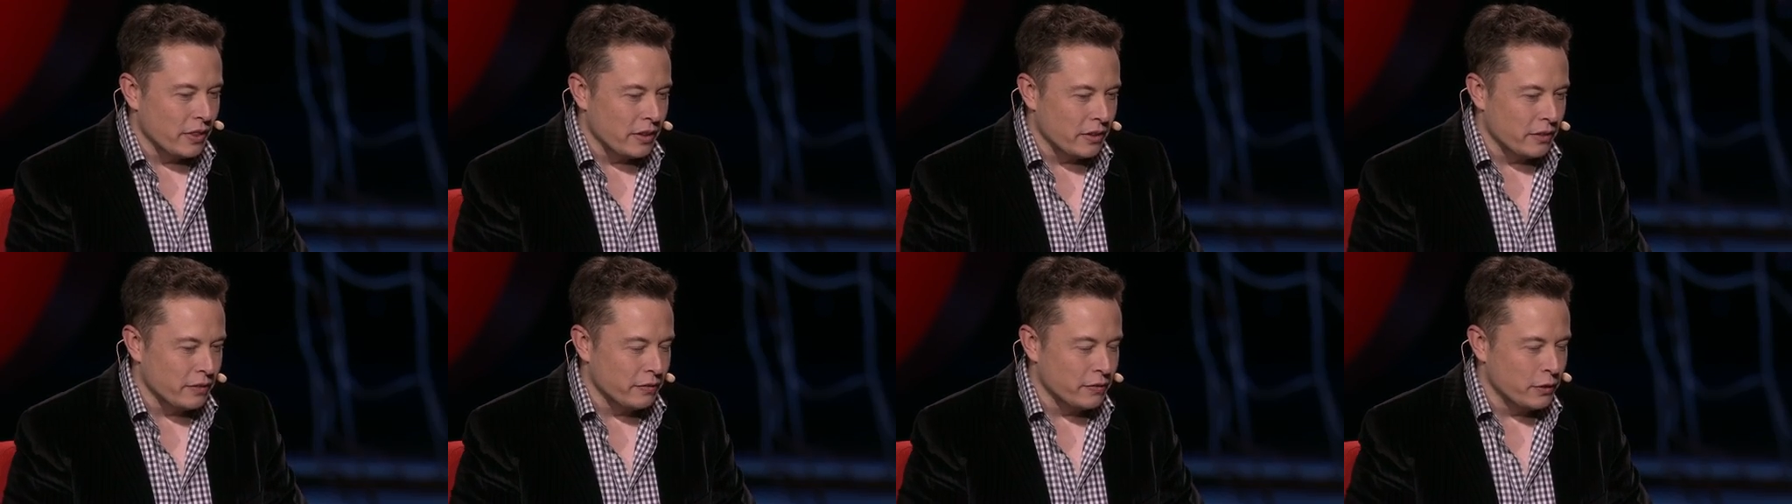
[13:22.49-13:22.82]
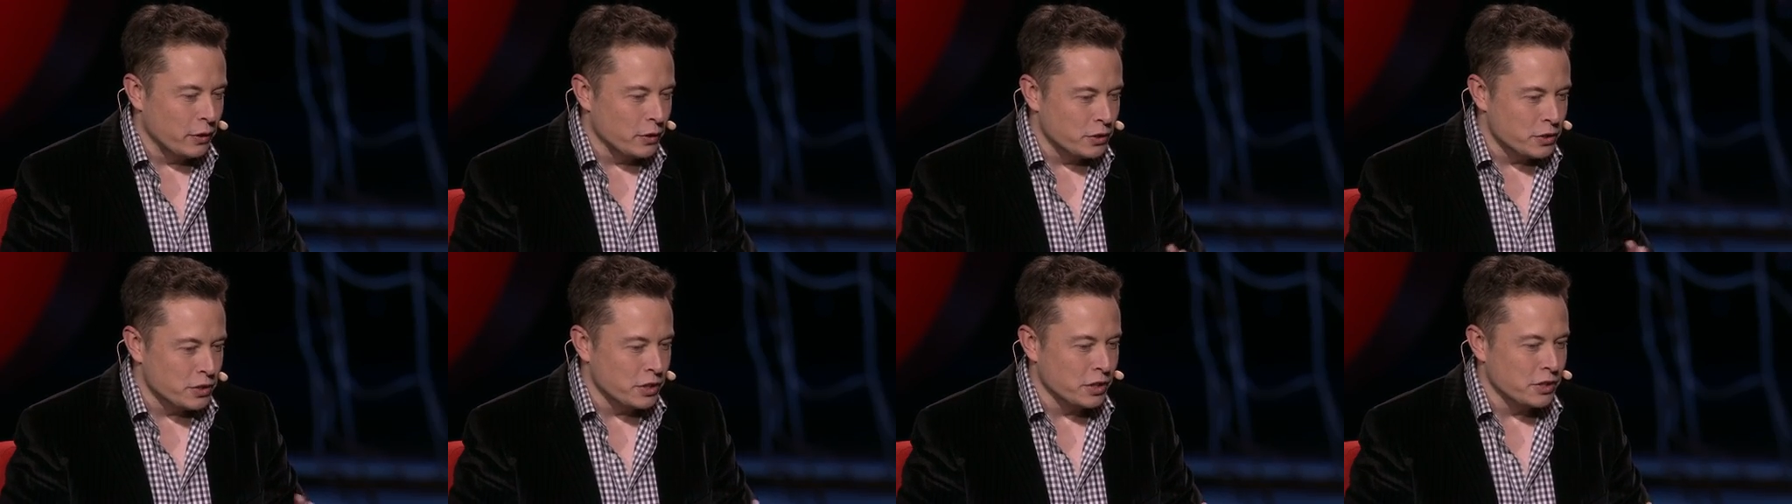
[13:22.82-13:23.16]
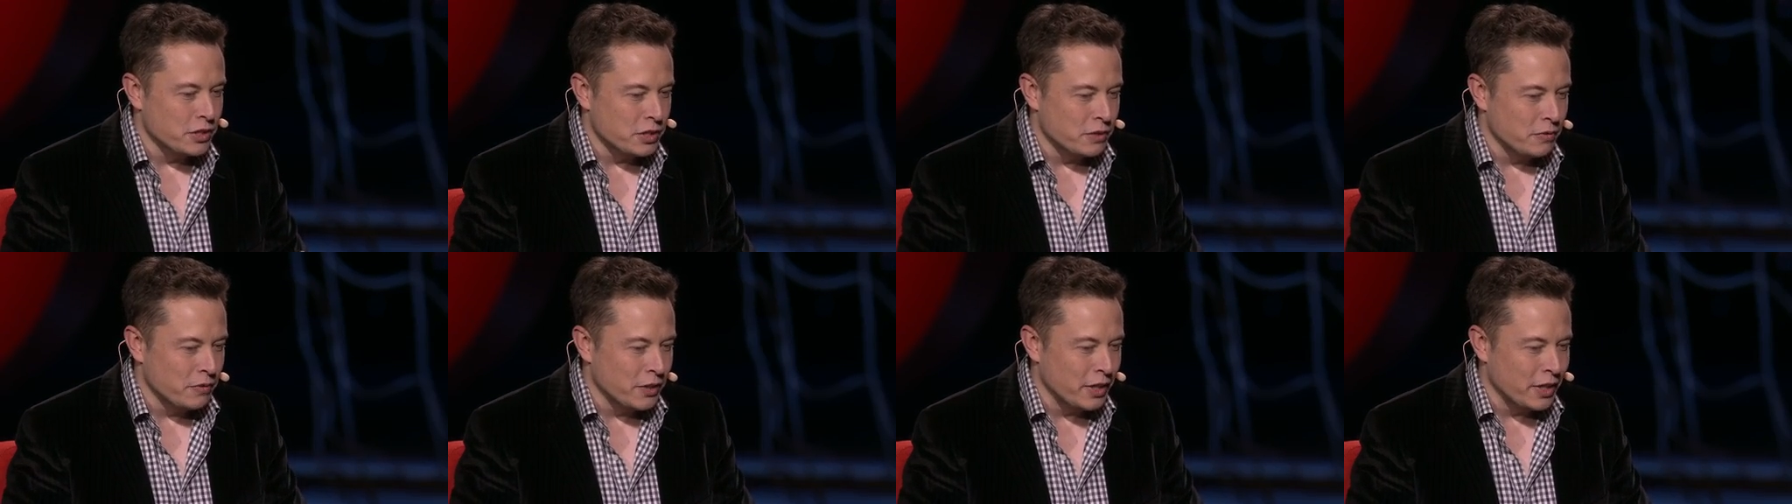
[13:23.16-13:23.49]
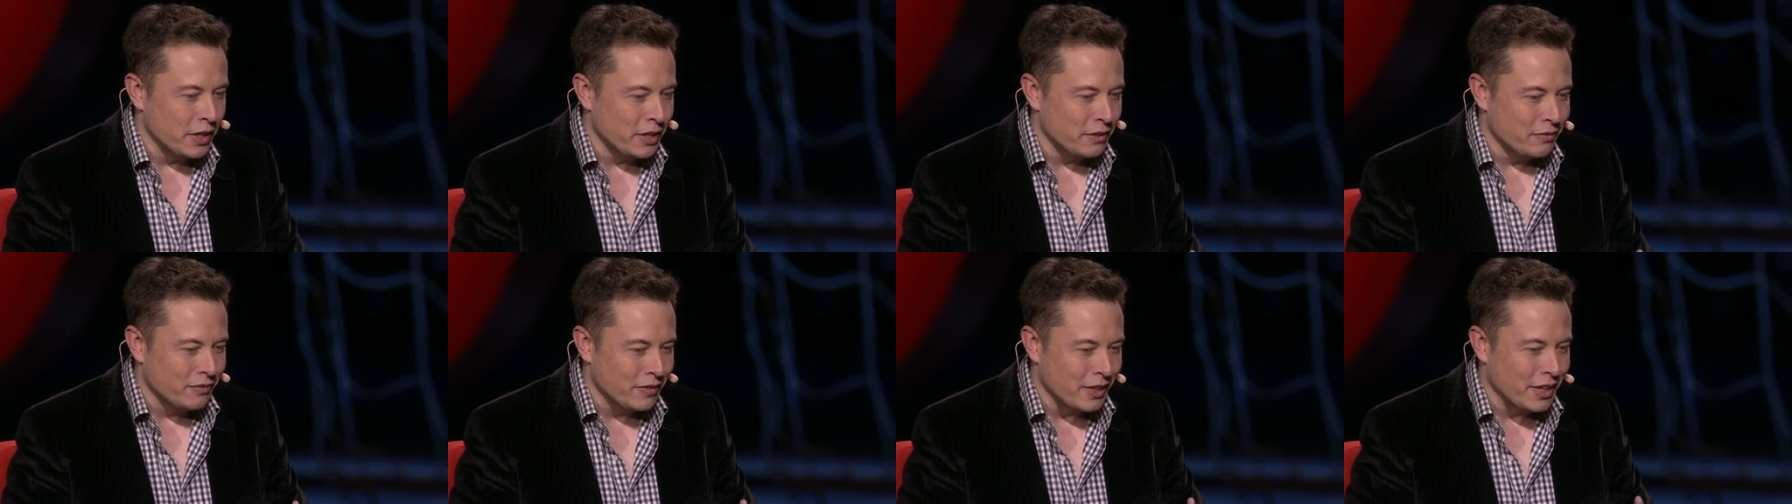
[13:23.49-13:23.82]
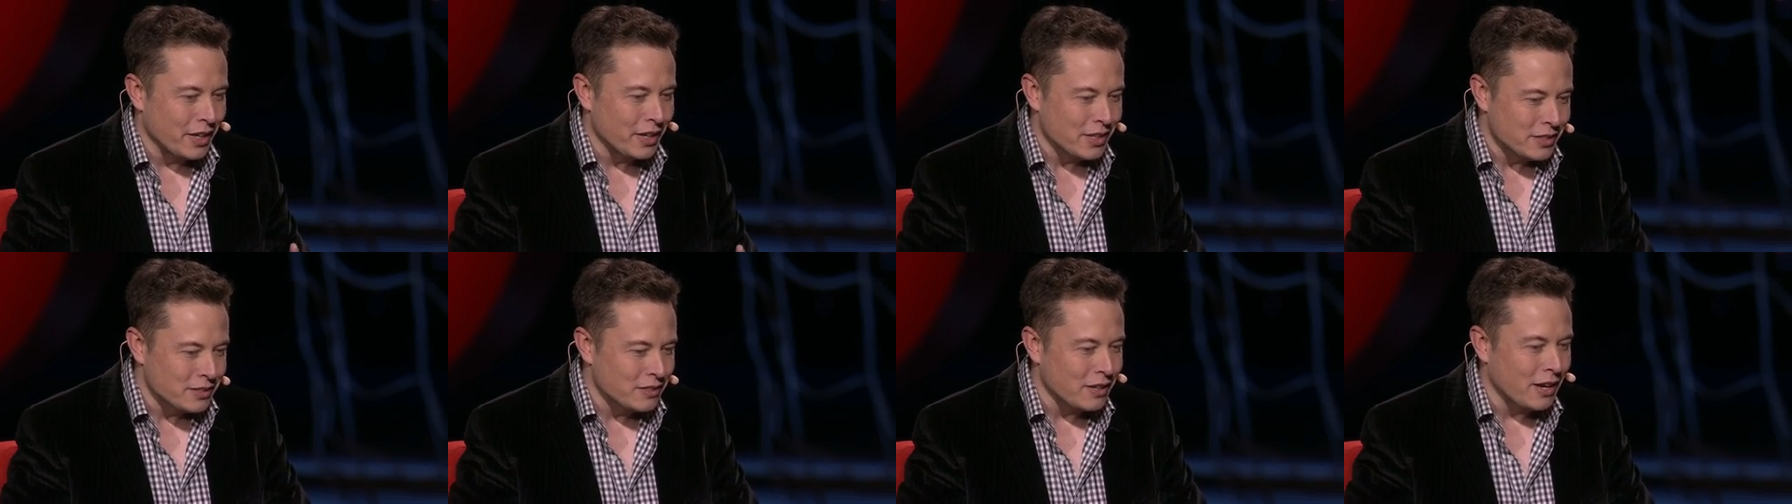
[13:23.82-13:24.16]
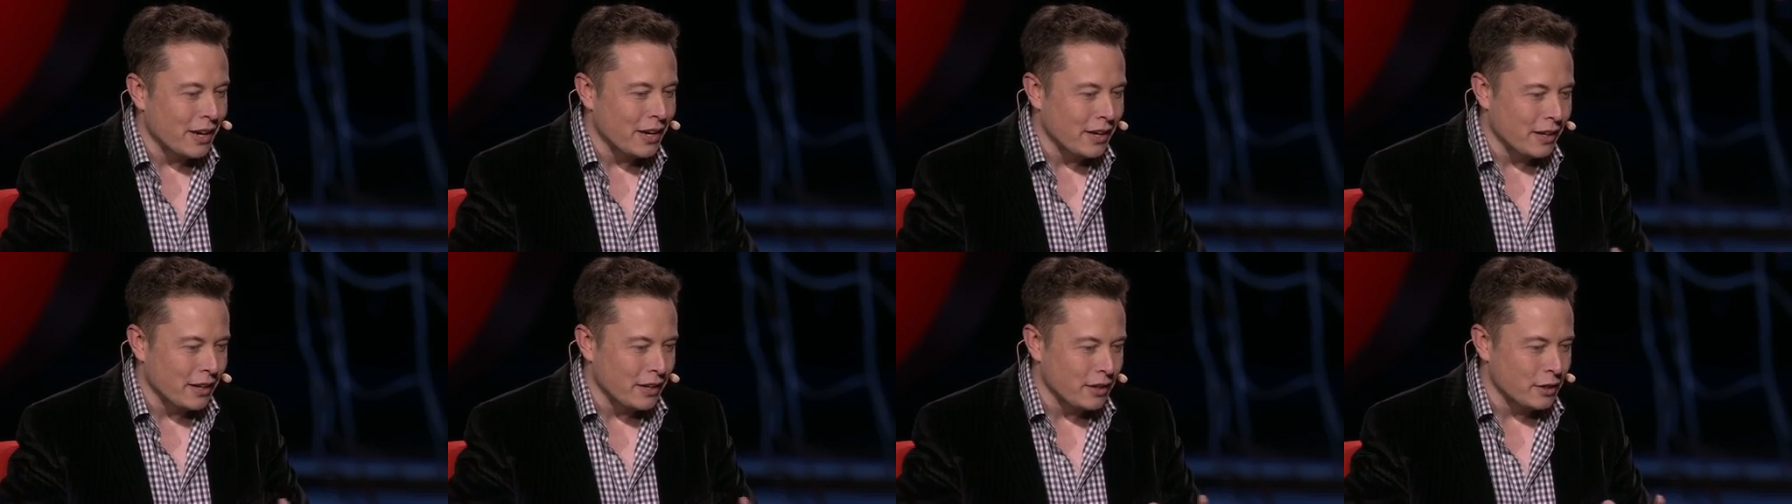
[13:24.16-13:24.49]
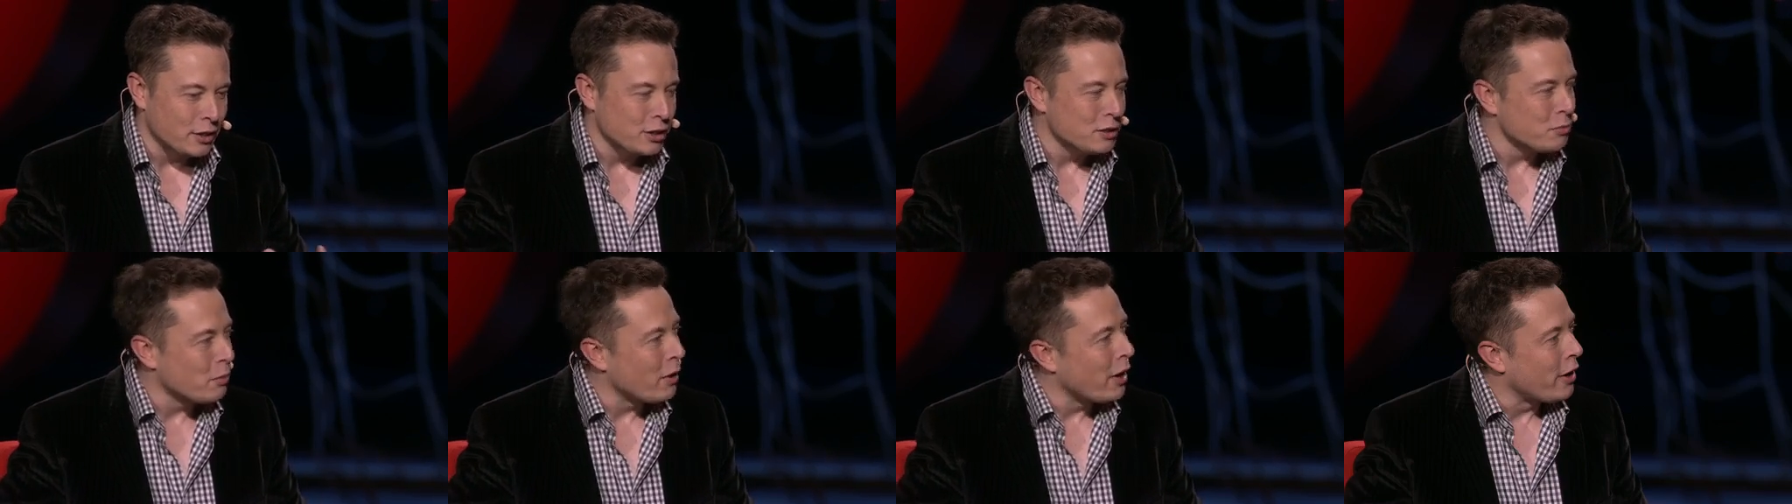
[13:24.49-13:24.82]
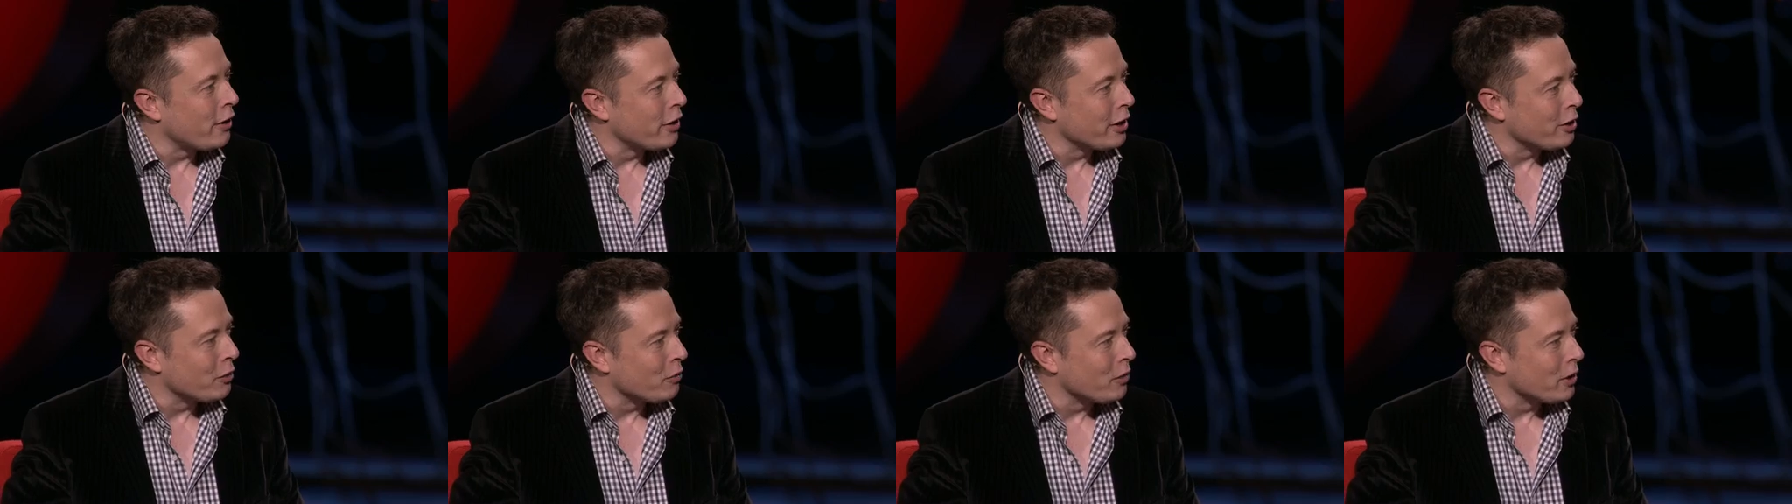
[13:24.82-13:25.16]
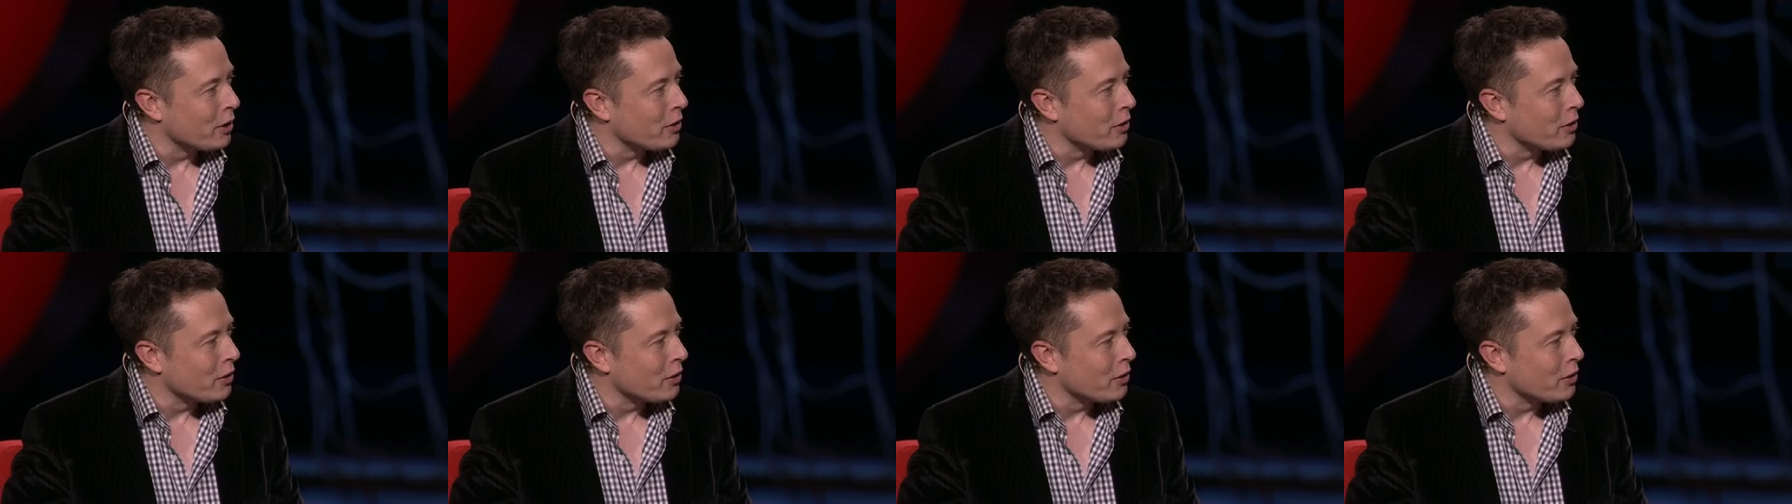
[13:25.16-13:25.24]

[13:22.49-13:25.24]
the future to be an exciting and inspiring